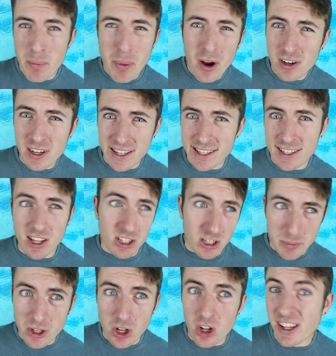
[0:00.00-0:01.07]
Apparently, he'd like
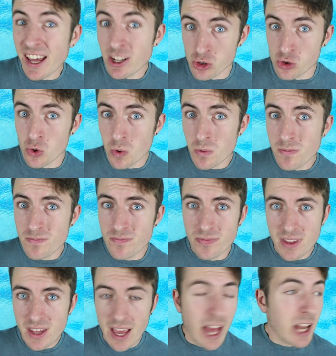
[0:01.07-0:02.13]
to be called Andrew.
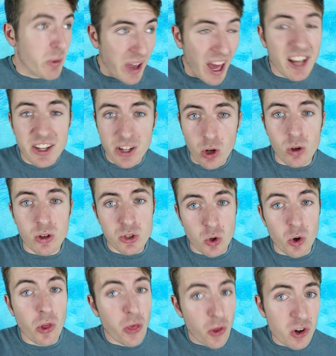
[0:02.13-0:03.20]
Anyway, Andy Cole
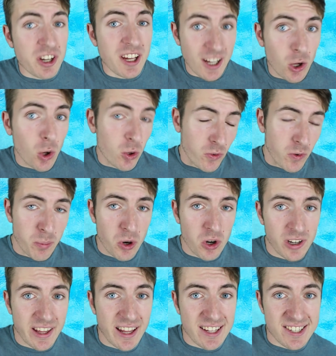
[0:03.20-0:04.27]
scored 13 goals for
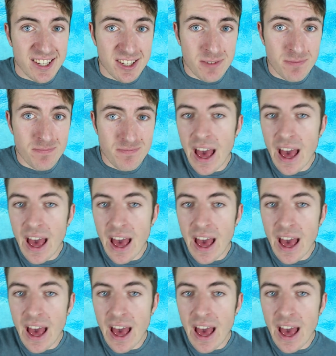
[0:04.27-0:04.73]
Burnley that season,